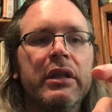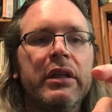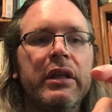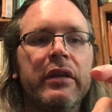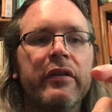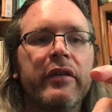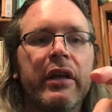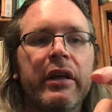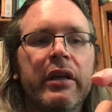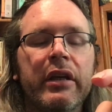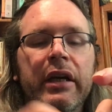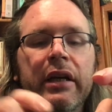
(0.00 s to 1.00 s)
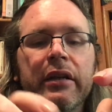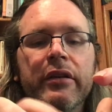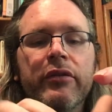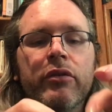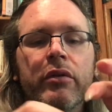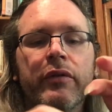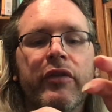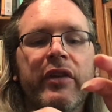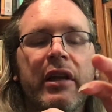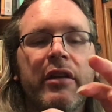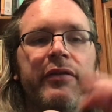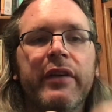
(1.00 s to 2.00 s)
is a uh, sort of
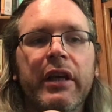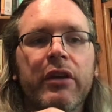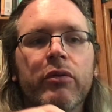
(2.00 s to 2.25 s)
cellophane